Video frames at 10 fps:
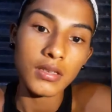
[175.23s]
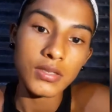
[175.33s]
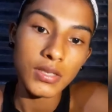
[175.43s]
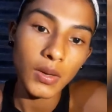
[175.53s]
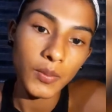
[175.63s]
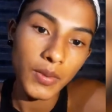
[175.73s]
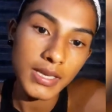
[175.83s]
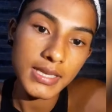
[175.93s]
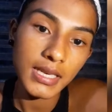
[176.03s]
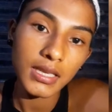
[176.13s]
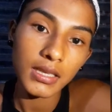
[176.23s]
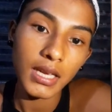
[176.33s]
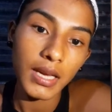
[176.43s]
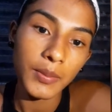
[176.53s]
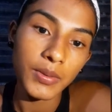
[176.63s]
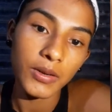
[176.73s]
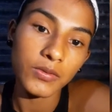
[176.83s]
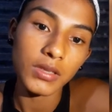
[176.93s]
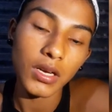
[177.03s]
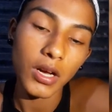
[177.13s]
So basically,
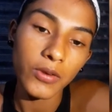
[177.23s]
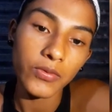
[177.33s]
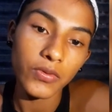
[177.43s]
Pavlov